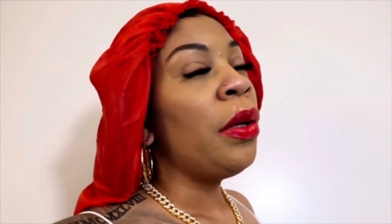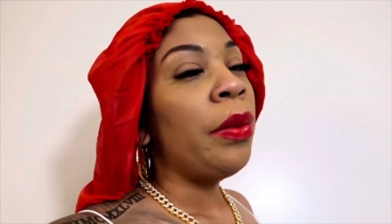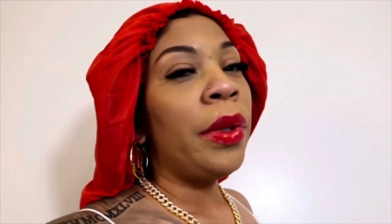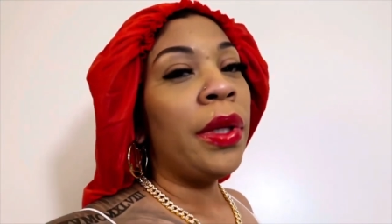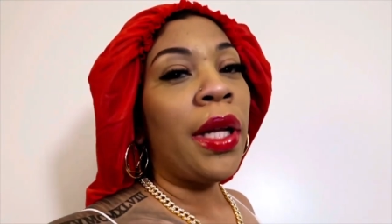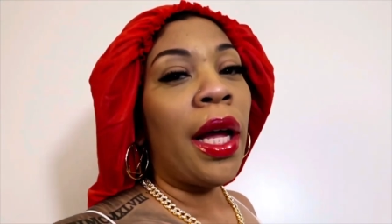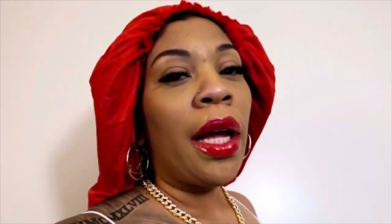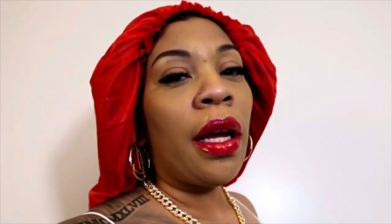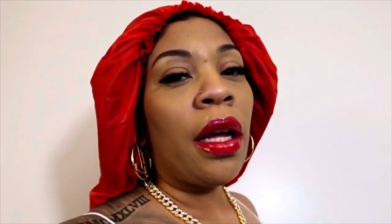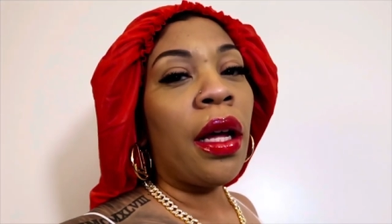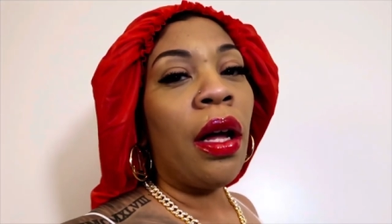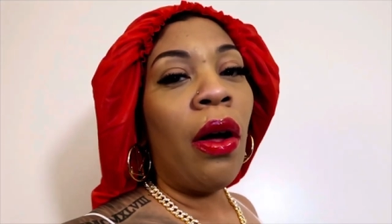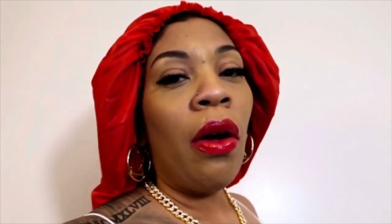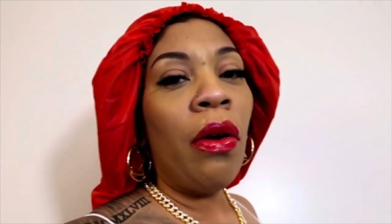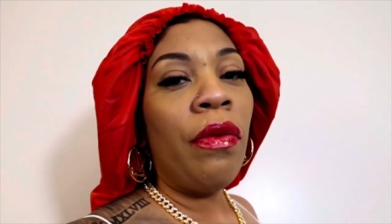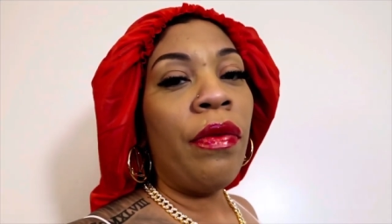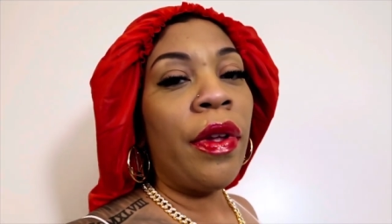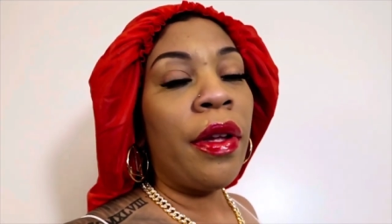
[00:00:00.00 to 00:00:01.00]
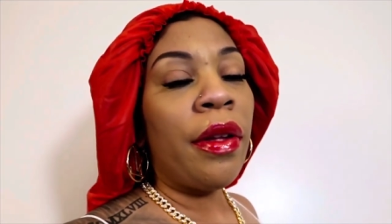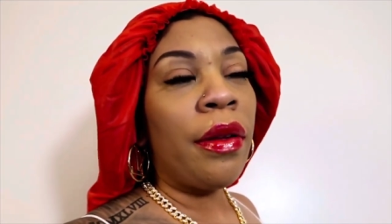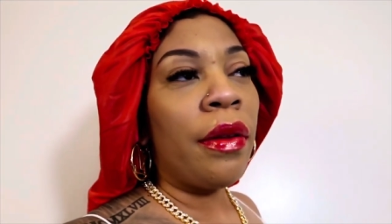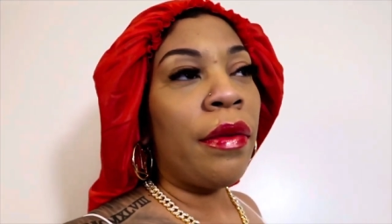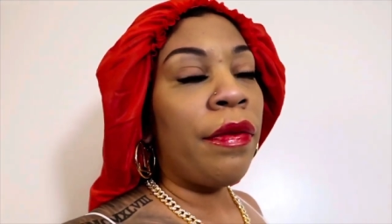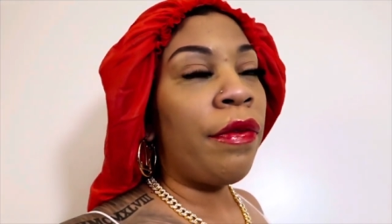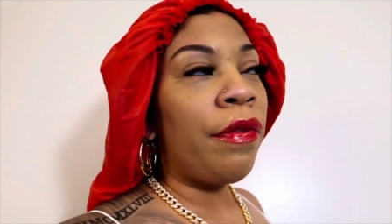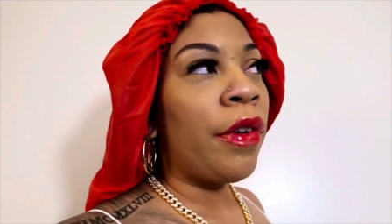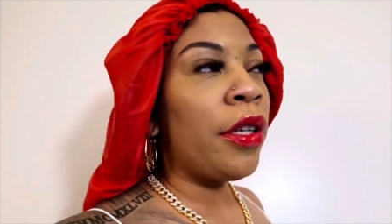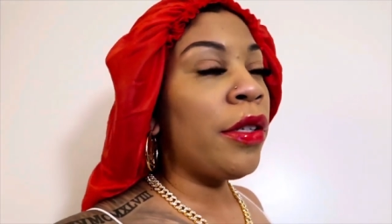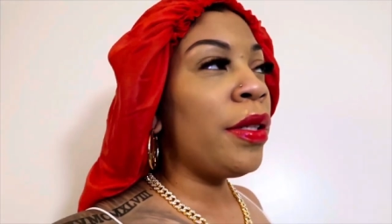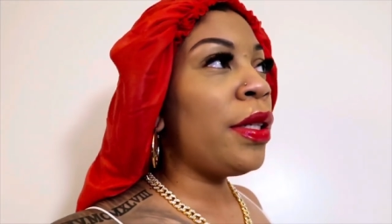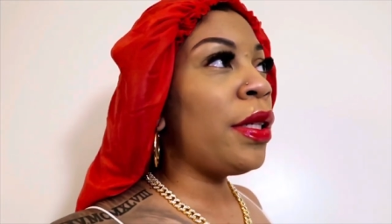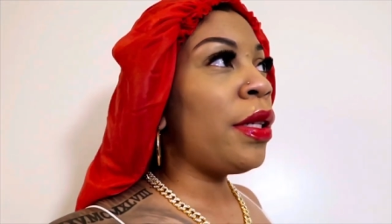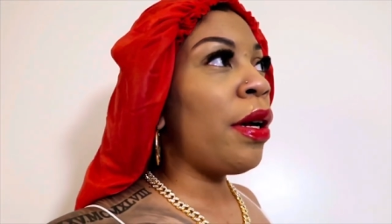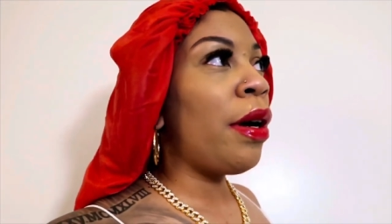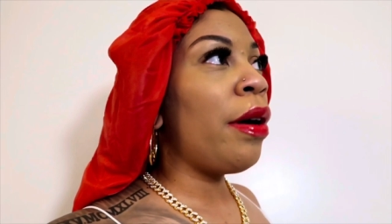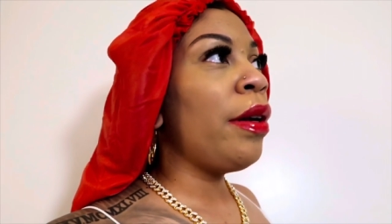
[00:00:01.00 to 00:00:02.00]
When like COVID
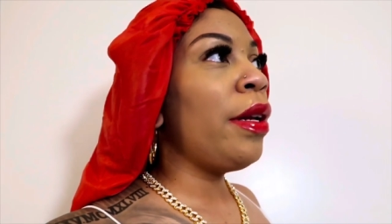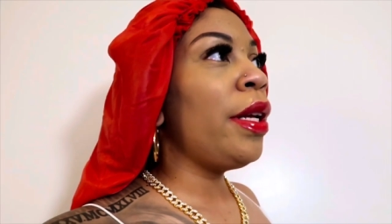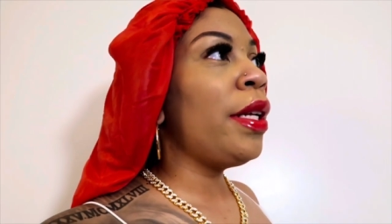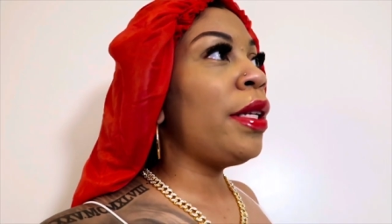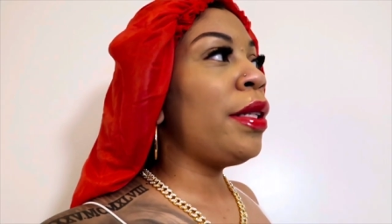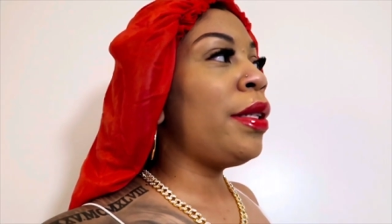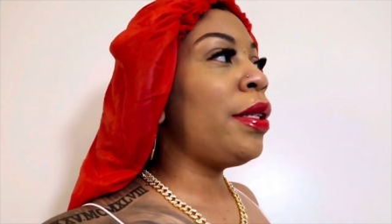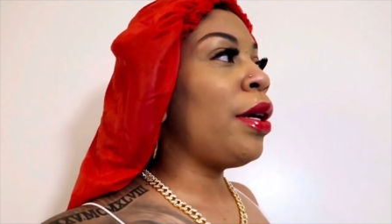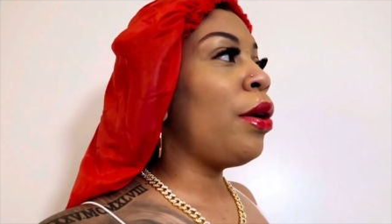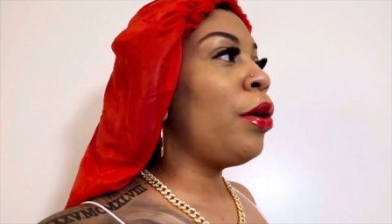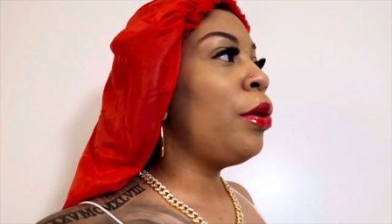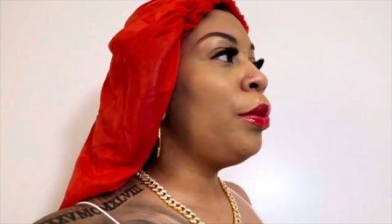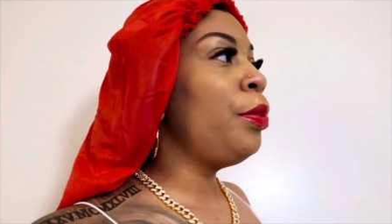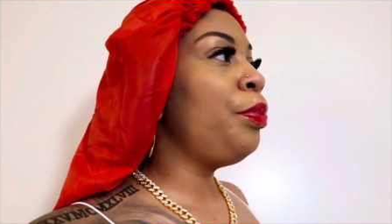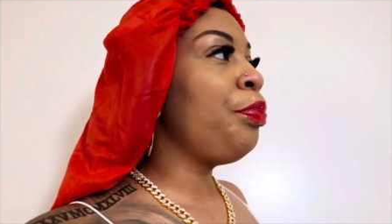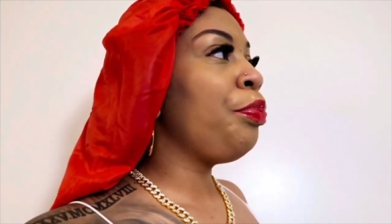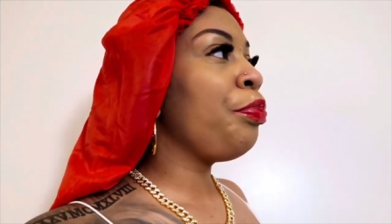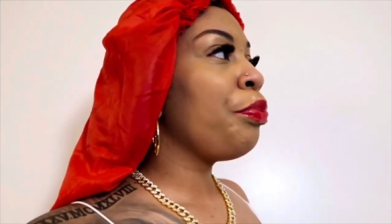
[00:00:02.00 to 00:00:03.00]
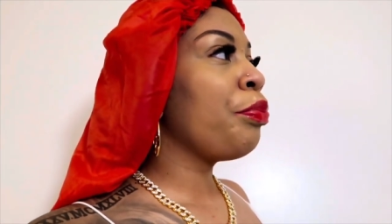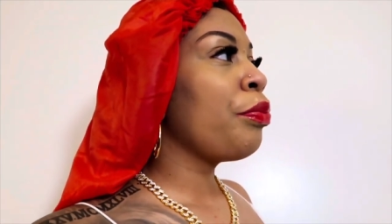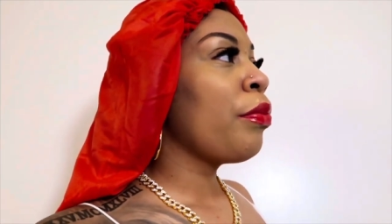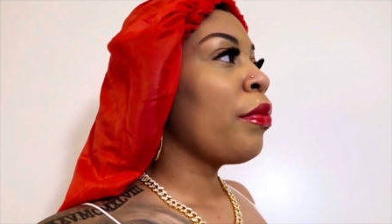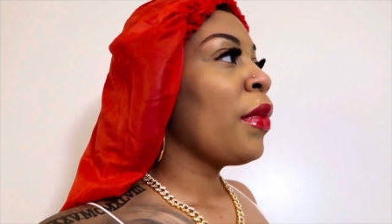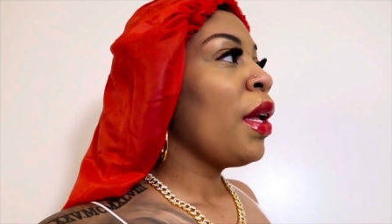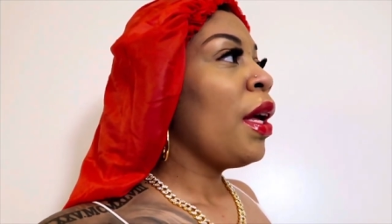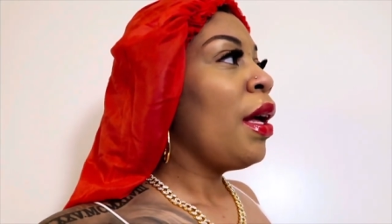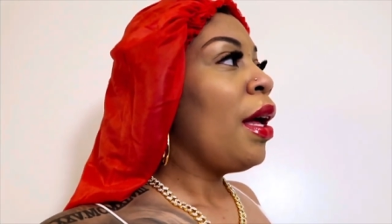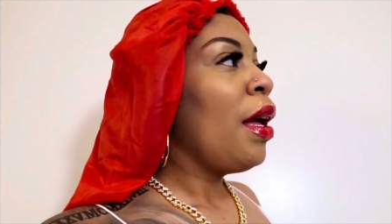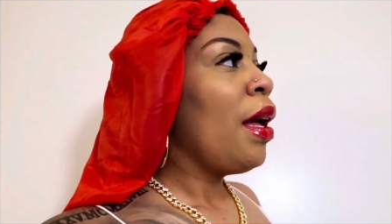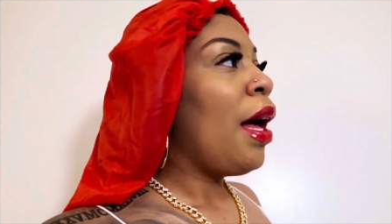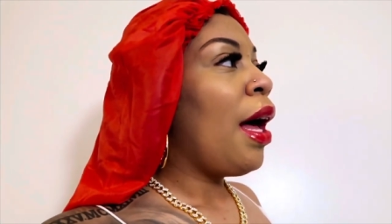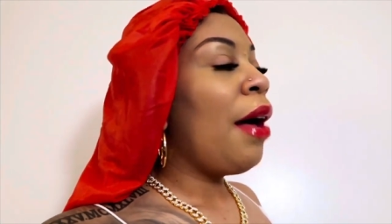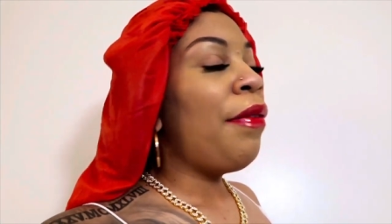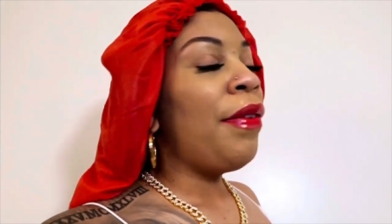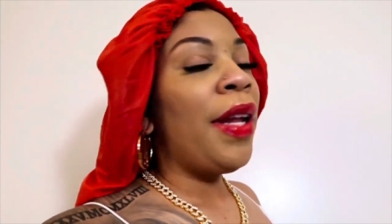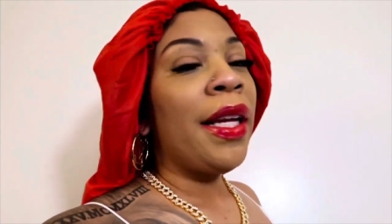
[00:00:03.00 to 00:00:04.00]
first started. So
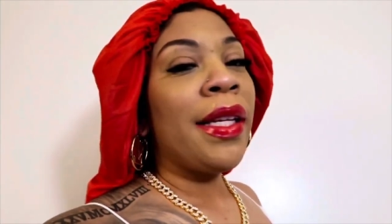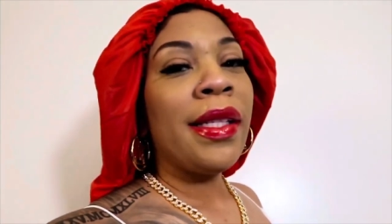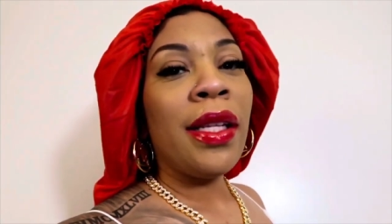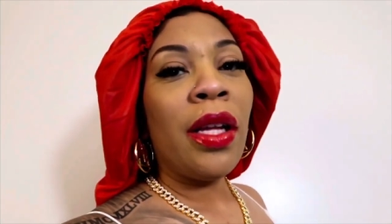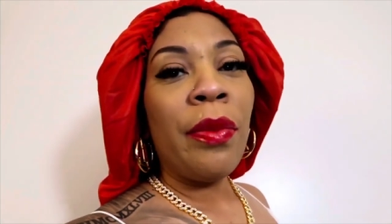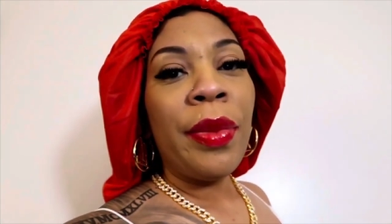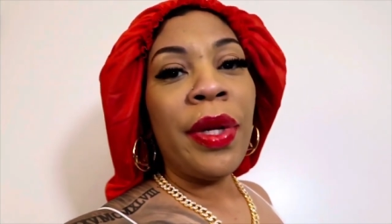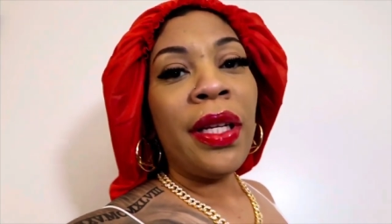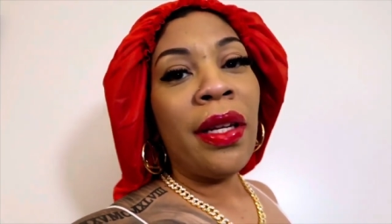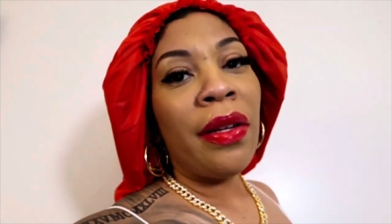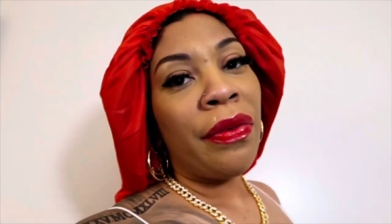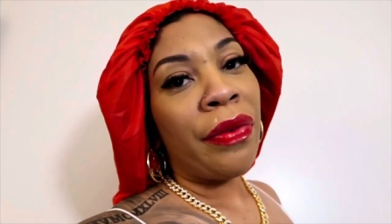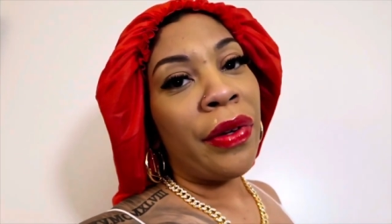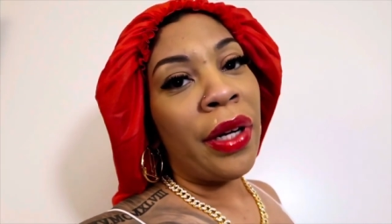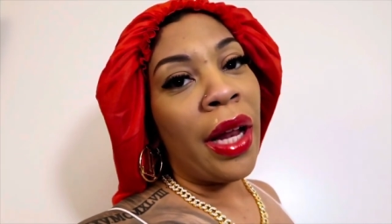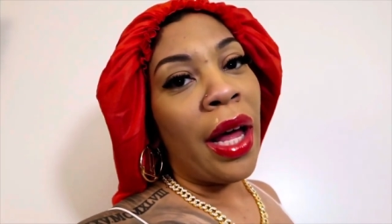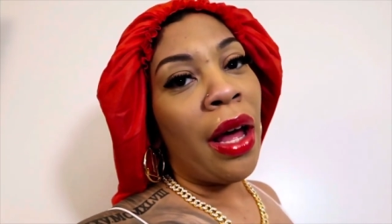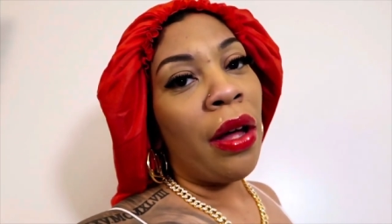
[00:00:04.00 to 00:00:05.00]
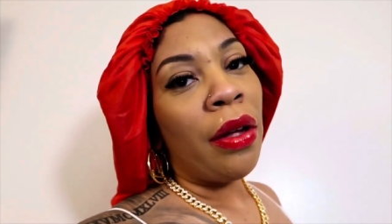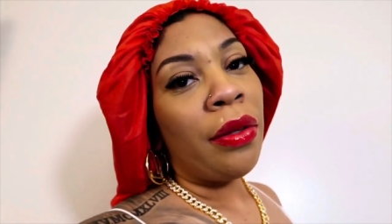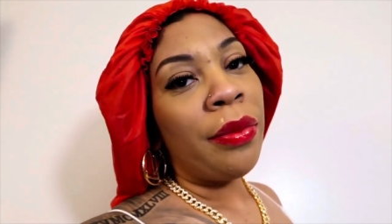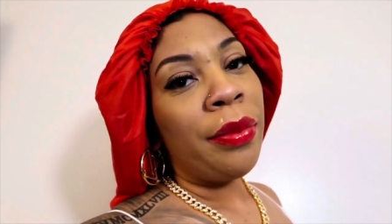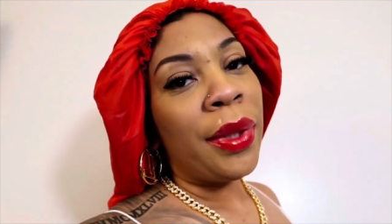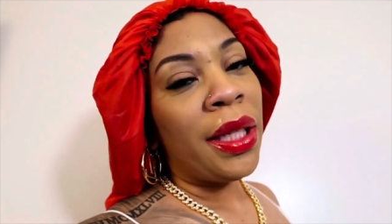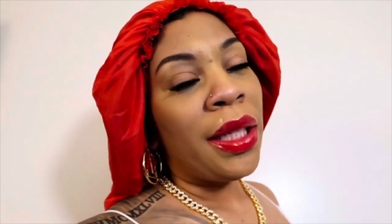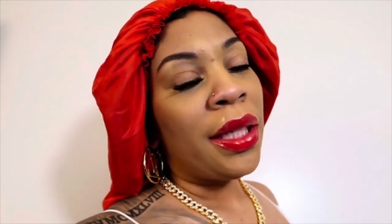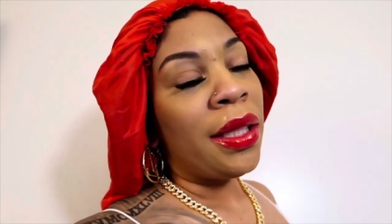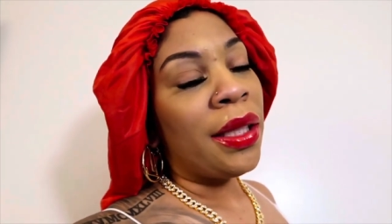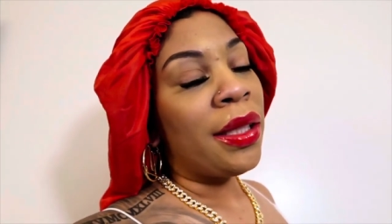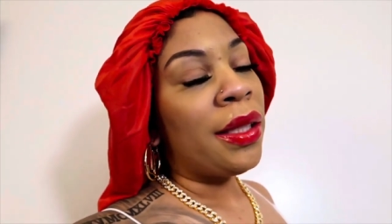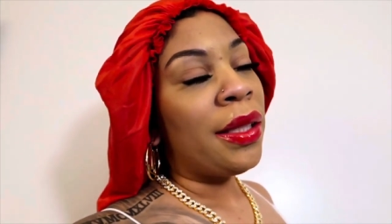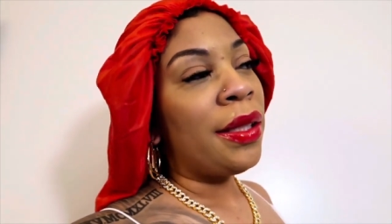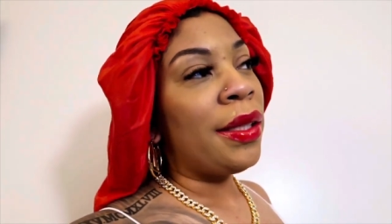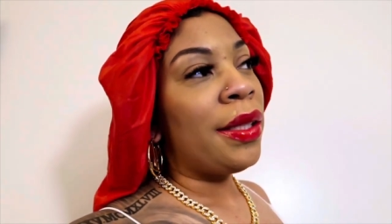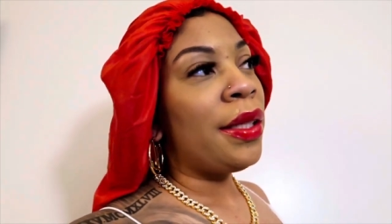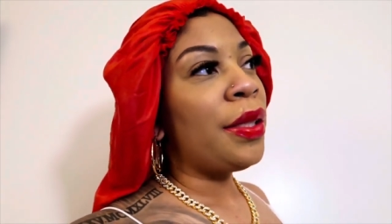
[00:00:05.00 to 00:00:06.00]
I feel like it's going to be different now
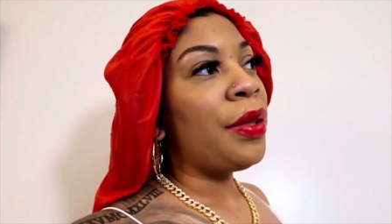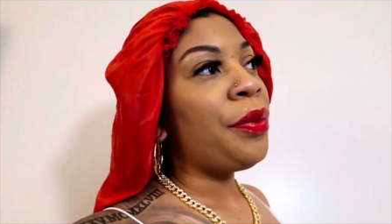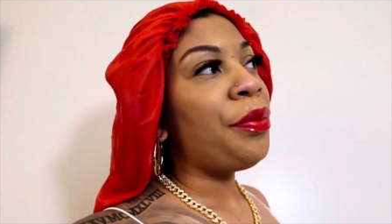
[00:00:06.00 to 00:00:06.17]
because